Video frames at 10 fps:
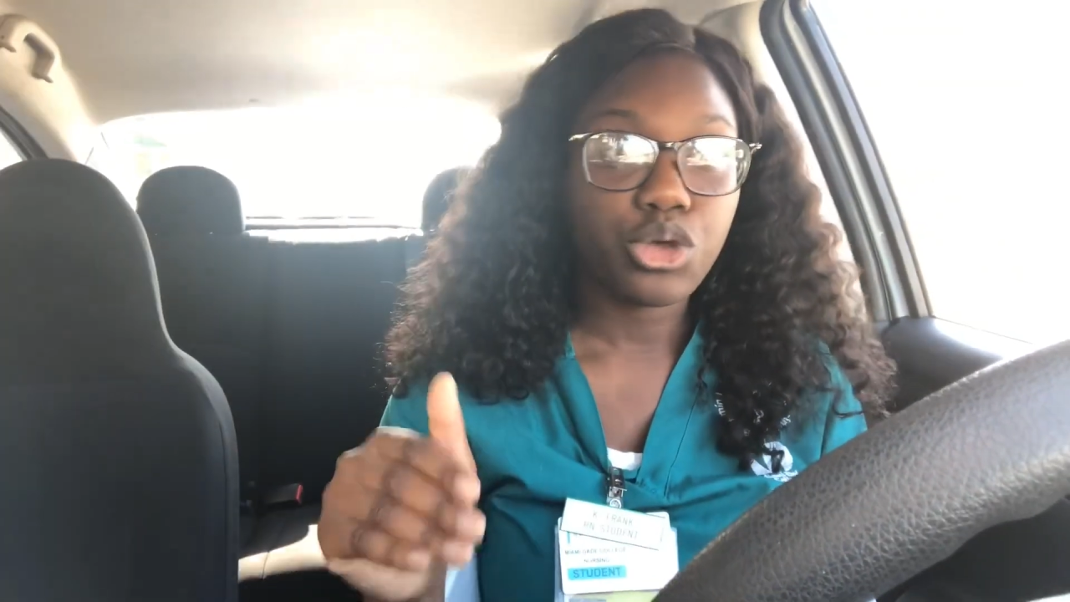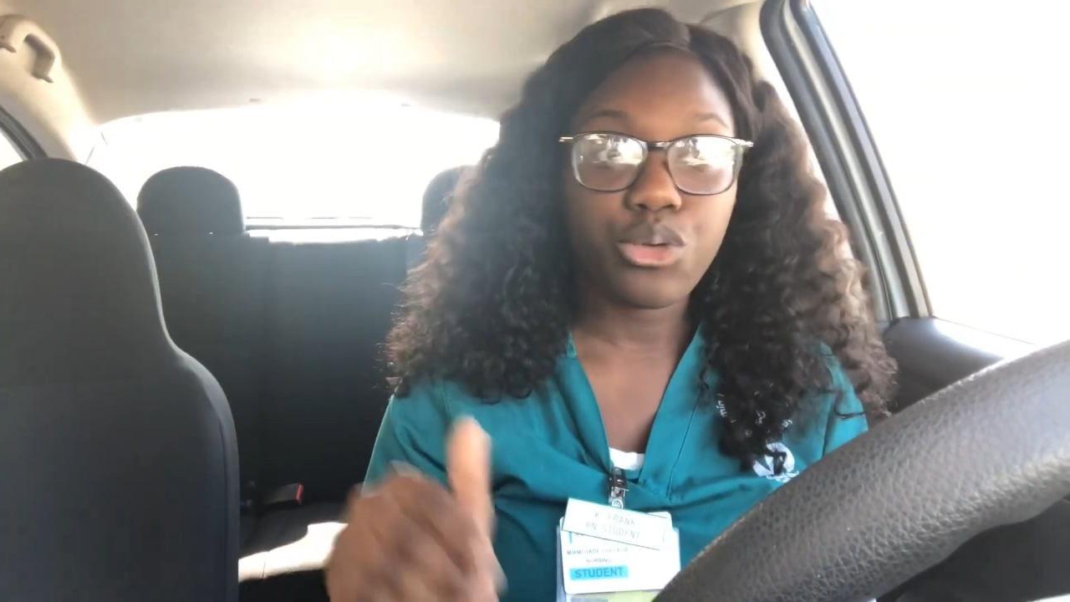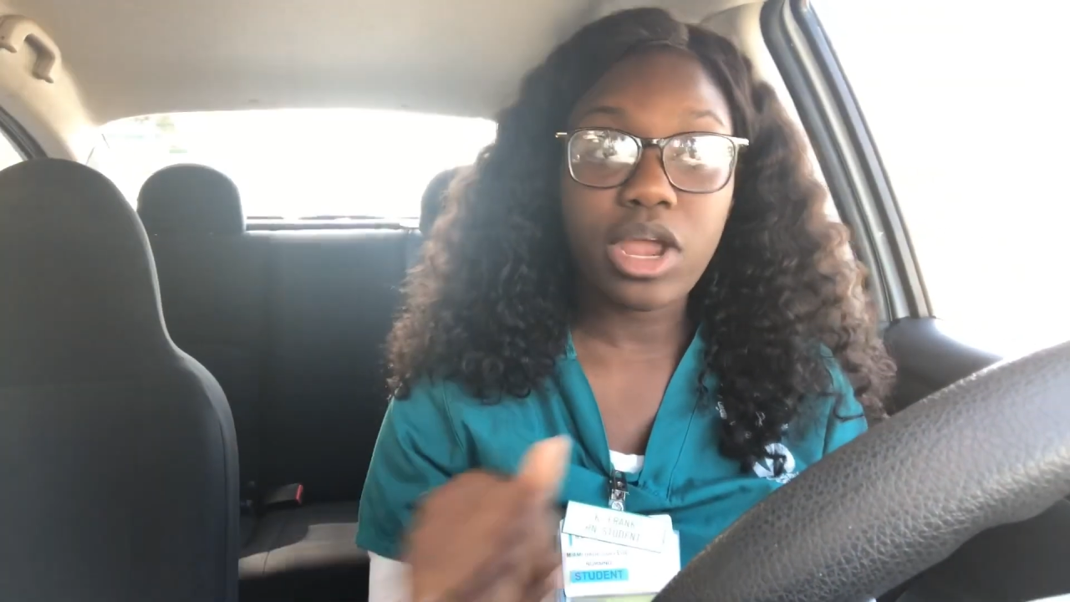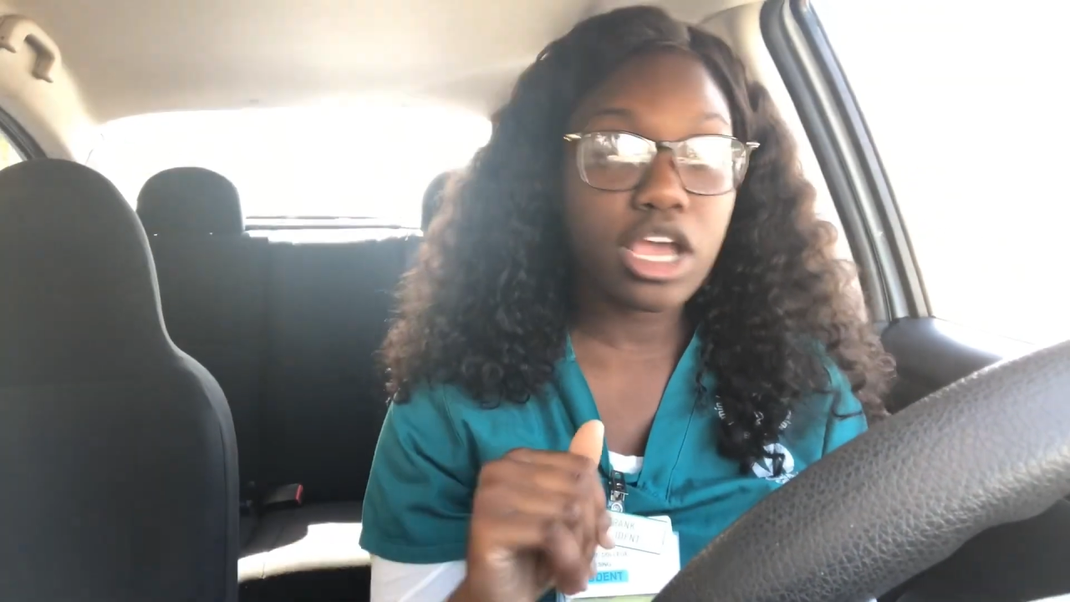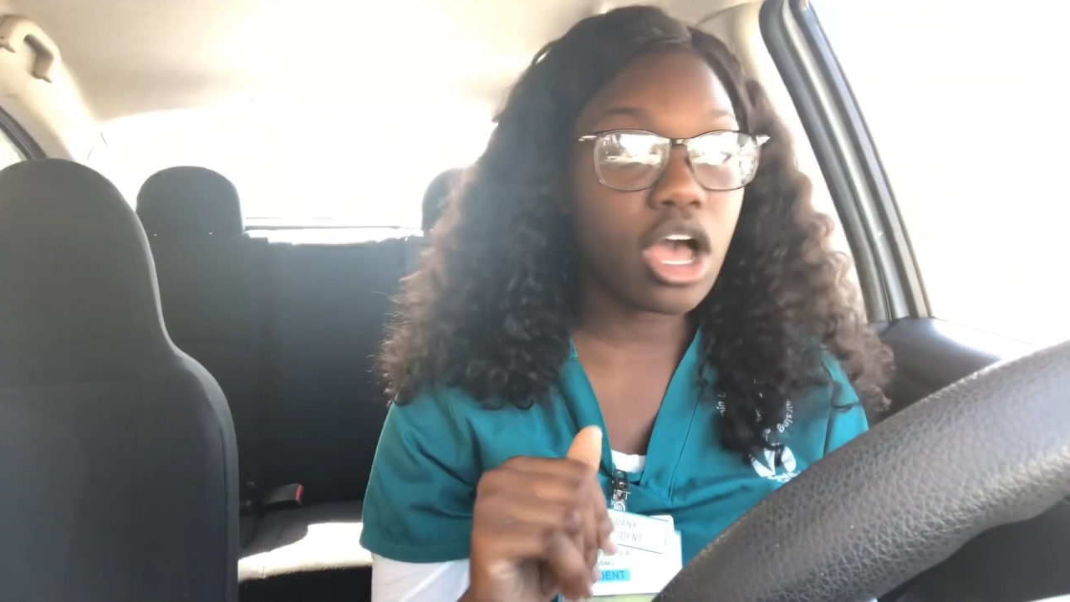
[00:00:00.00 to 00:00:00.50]

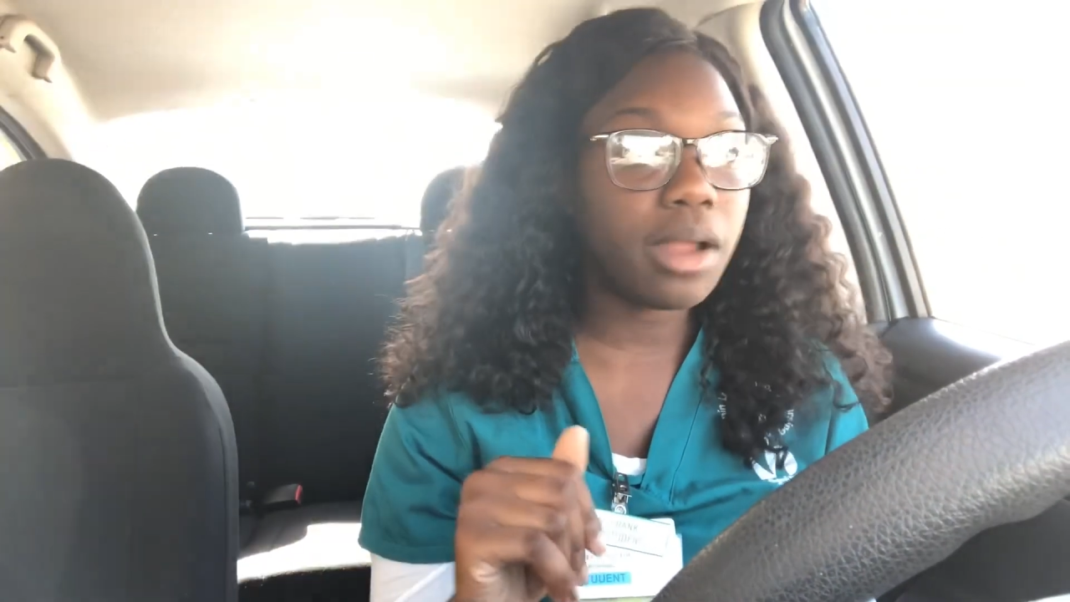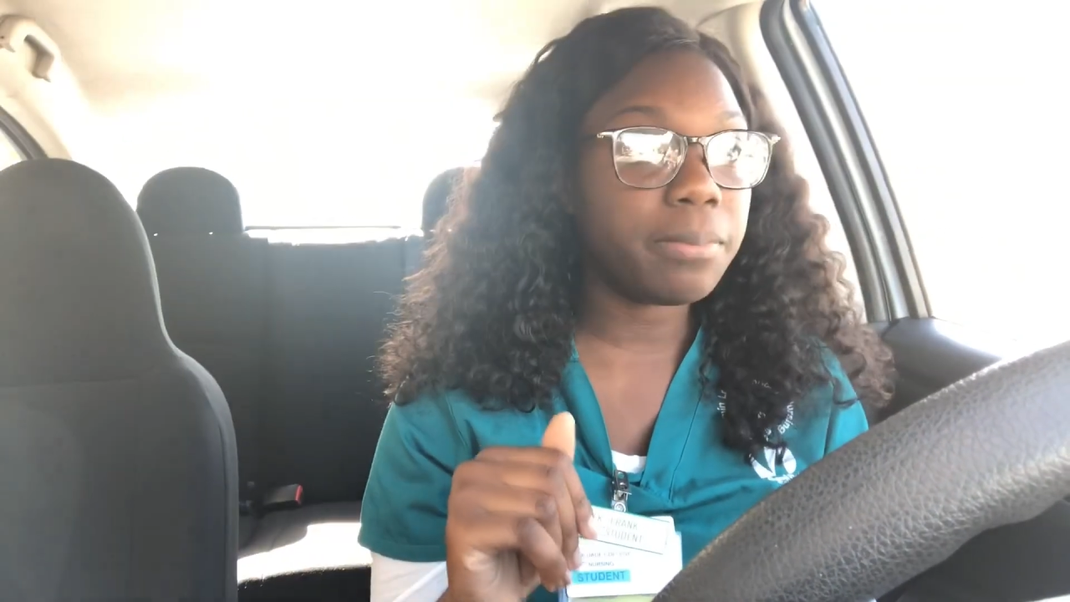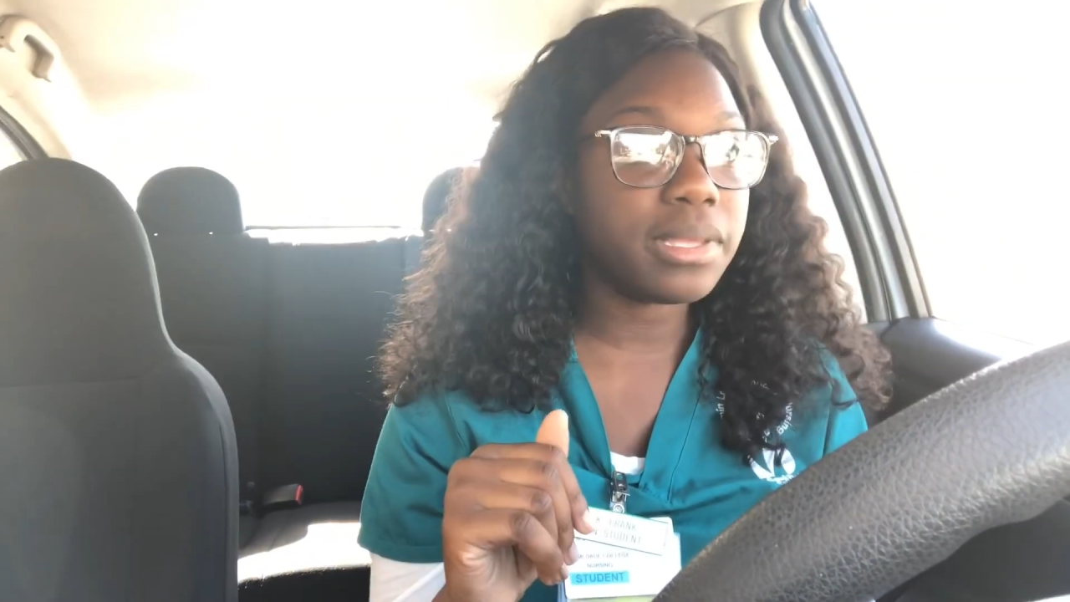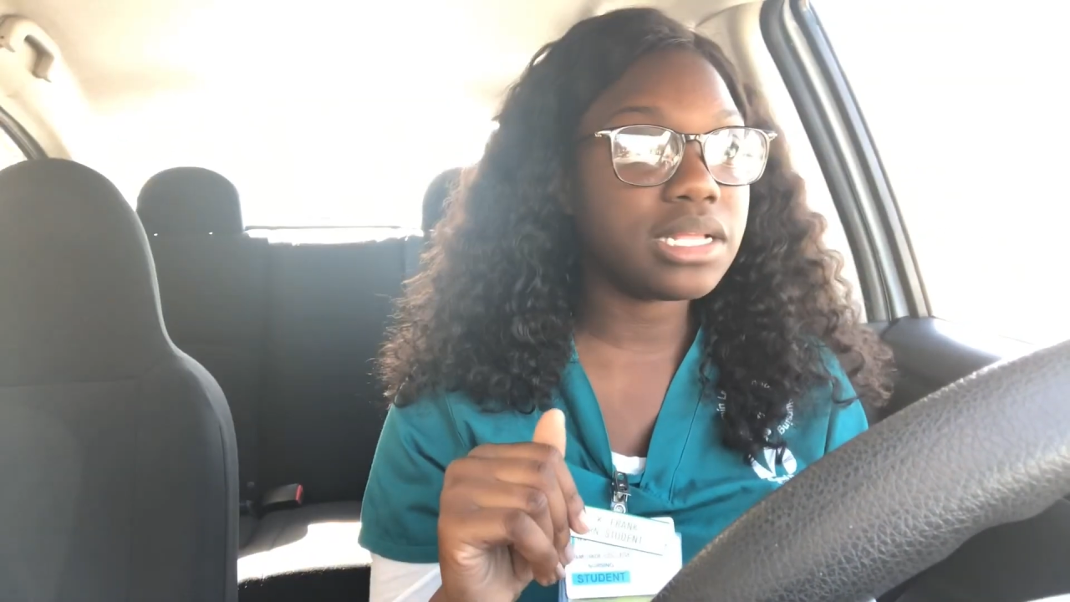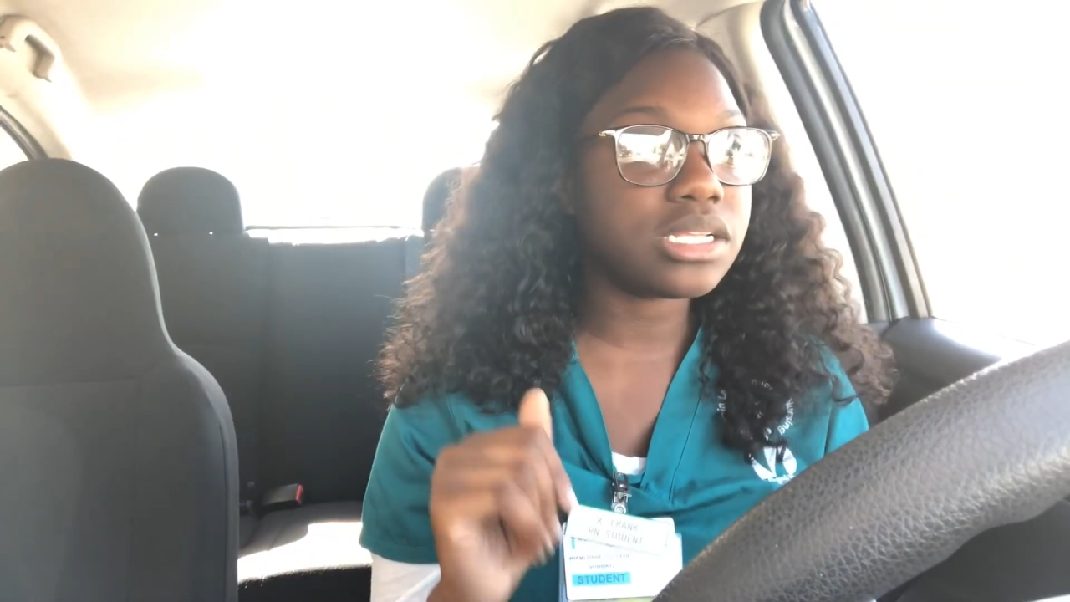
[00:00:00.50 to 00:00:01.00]
credit
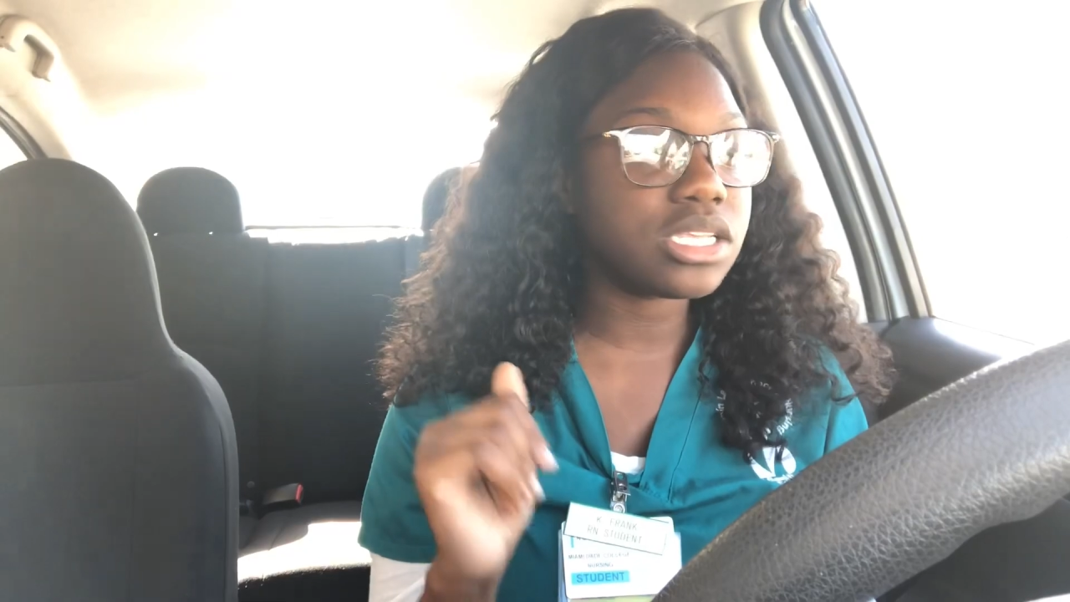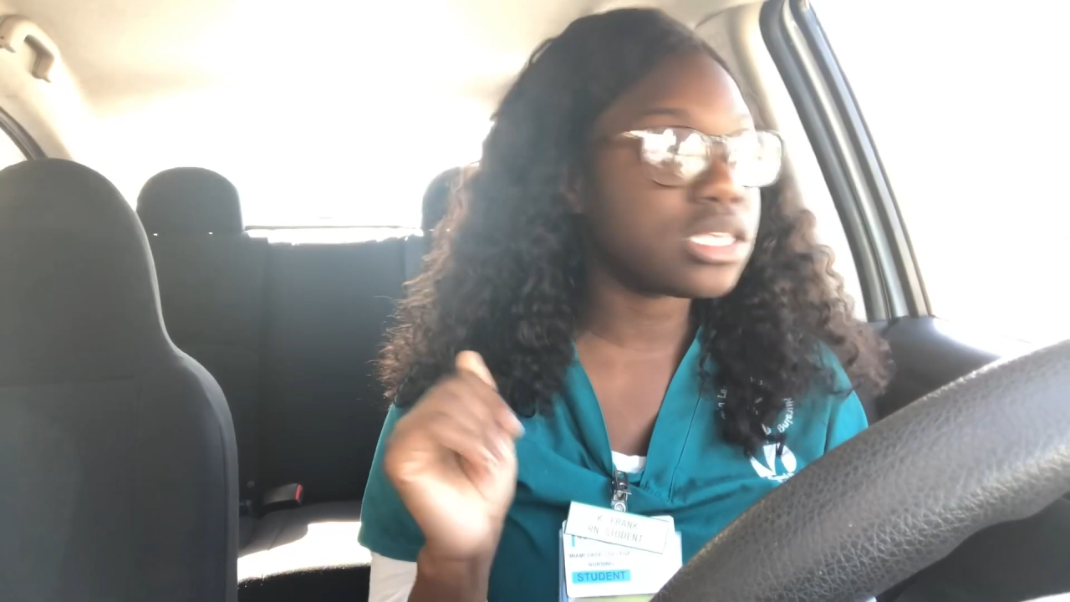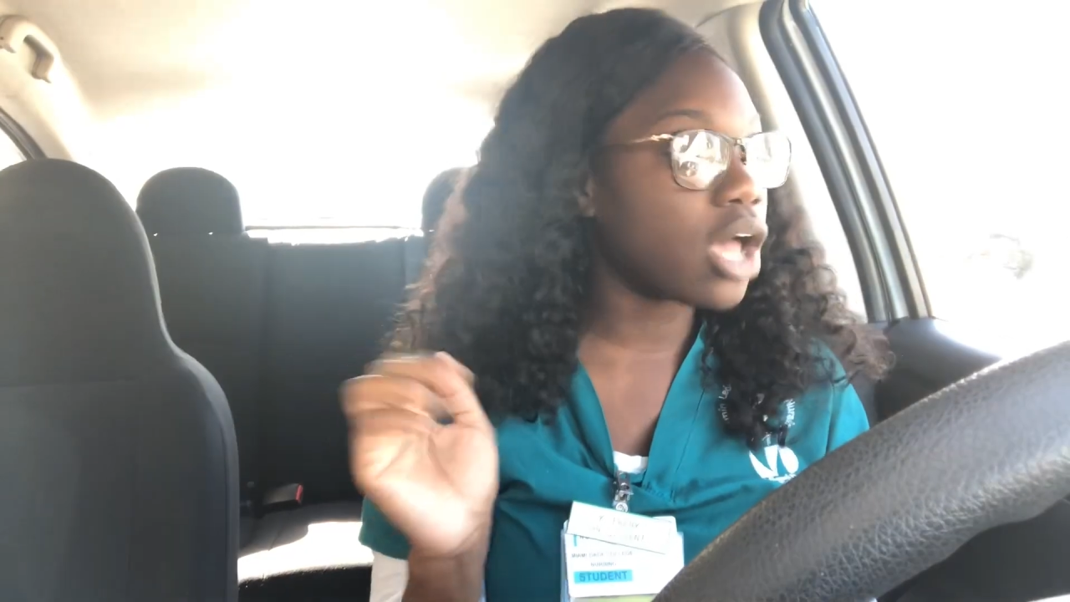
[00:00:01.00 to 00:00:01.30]
card bills